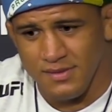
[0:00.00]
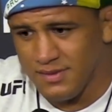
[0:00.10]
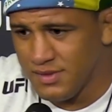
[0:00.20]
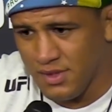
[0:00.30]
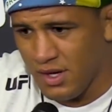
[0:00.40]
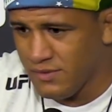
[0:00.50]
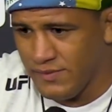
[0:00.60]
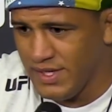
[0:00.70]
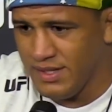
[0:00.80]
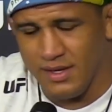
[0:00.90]
Not
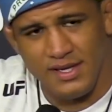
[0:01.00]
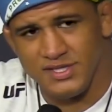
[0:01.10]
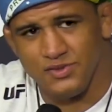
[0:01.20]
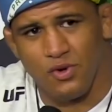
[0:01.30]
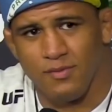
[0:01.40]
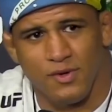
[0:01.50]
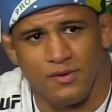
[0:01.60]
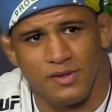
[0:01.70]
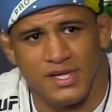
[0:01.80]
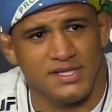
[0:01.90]
really. He's
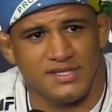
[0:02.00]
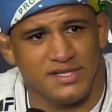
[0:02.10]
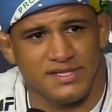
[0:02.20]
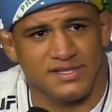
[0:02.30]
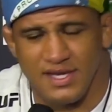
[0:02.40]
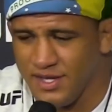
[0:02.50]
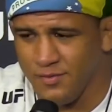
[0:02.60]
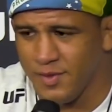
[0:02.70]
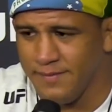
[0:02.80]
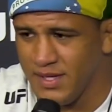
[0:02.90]
normal. He's just a
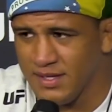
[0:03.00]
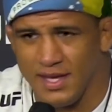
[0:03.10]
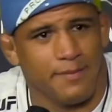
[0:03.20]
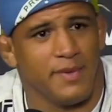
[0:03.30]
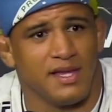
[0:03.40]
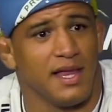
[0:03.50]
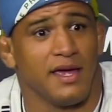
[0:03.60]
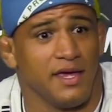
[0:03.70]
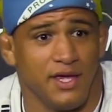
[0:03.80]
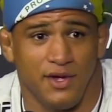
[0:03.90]
human being like me, like
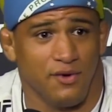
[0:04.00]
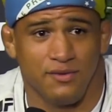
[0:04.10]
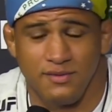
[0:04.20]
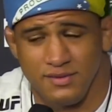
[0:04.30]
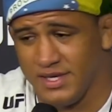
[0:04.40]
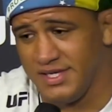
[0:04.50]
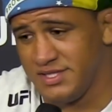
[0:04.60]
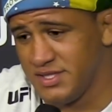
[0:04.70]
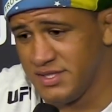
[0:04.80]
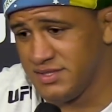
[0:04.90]
you. He's
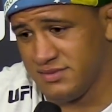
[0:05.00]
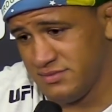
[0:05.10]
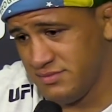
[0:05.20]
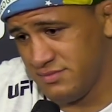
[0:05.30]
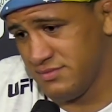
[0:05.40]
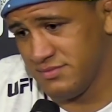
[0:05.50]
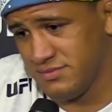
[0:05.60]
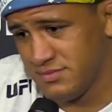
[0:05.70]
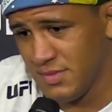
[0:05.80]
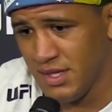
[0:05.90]
just.
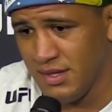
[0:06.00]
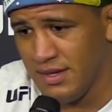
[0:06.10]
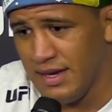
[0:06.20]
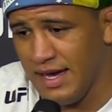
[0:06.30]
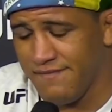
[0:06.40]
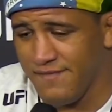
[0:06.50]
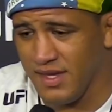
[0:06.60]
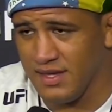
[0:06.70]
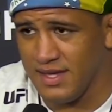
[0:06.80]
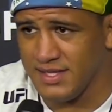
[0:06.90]
I
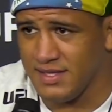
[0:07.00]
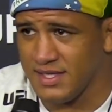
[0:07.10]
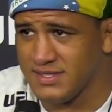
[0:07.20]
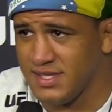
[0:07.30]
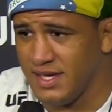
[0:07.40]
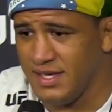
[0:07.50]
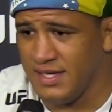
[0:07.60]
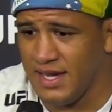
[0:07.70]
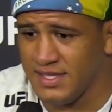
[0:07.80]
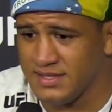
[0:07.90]
think let let's say he
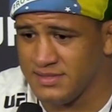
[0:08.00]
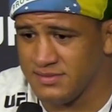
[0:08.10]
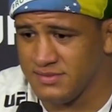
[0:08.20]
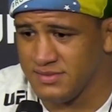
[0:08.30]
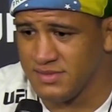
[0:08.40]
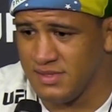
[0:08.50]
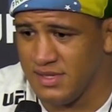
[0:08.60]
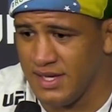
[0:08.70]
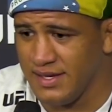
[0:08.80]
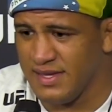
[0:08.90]
has
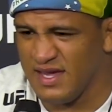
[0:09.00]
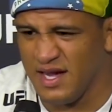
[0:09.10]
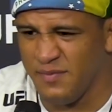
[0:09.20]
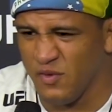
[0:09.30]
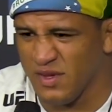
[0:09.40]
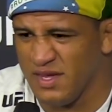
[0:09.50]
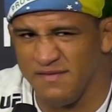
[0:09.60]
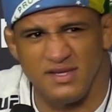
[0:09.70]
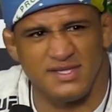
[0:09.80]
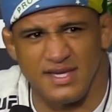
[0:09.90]
like couple give
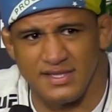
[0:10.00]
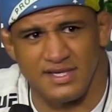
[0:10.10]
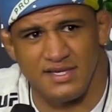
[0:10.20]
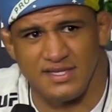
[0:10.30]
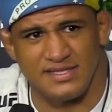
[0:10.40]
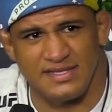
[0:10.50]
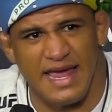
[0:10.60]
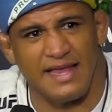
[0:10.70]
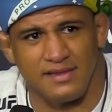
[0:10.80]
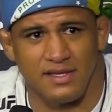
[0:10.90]
it as is an
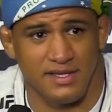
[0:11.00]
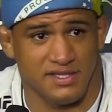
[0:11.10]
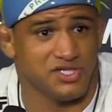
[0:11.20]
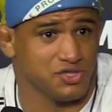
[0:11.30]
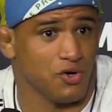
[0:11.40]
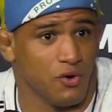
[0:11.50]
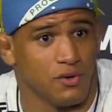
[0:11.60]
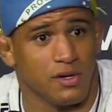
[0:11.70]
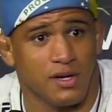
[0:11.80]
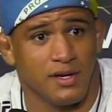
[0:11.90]
athlete he's
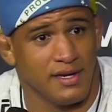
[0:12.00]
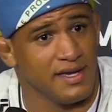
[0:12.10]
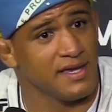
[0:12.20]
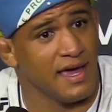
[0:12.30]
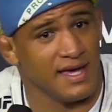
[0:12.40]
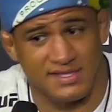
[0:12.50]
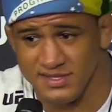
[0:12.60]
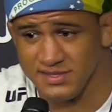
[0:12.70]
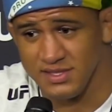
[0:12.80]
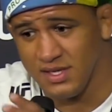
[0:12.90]
strong he
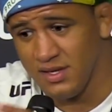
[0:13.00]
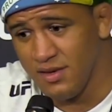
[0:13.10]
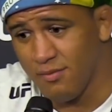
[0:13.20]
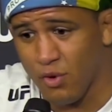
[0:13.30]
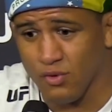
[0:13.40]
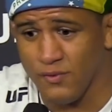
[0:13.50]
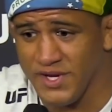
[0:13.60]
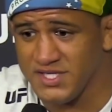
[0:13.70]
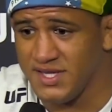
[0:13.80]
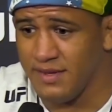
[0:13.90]
has more
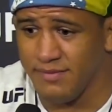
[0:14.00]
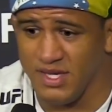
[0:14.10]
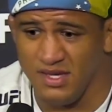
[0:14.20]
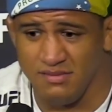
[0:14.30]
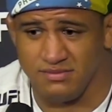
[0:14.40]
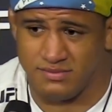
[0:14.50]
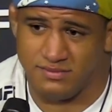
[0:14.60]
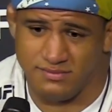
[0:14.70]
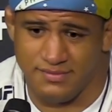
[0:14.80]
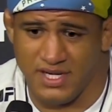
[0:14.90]
reach than me
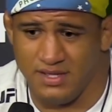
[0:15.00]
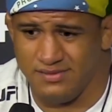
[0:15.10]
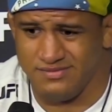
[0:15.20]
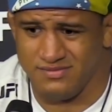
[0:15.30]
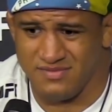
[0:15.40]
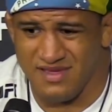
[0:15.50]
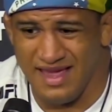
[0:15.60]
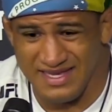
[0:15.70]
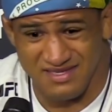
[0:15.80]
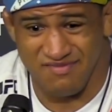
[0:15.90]
but
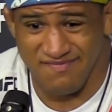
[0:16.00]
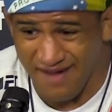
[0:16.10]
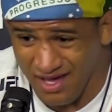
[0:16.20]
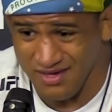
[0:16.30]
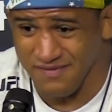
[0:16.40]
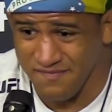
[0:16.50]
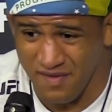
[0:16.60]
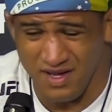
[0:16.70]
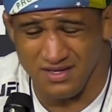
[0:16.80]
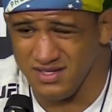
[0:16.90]
as a fighter
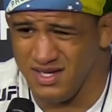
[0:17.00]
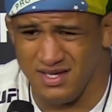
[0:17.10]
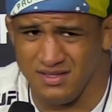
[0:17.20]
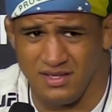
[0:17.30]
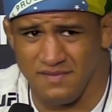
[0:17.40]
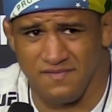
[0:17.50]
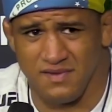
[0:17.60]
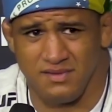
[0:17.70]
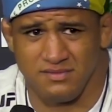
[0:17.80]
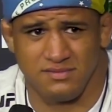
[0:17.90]
fighter yeah
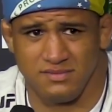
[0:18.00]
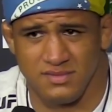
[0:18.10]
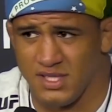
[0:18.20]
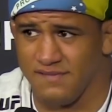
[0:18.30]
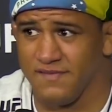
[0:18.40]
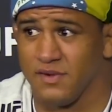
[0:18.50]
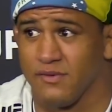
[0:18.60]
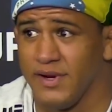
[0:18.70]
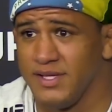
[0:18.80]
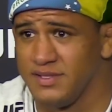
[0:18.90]
nothing nothing
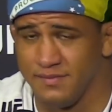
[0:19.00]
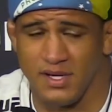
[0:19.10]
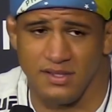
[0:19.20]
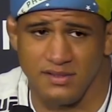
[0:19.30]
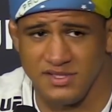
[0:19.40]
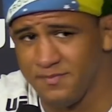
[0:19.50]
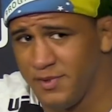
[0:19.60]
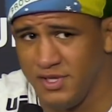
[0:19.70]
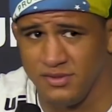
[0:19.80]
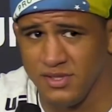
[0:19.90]
crazy but
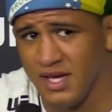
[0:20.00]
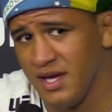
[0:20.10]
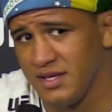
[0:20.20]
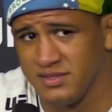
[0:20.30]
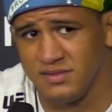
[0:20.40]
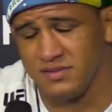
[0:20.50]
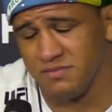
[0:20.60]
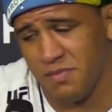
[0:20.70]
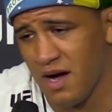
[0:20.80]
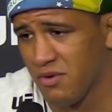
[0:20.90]
speed on the hands
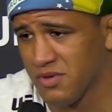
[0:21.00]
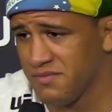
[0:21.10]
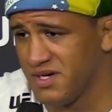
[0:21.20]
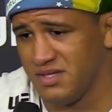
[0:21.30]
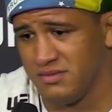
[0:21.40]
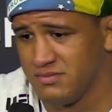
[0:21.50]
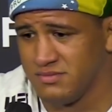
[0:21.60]
power but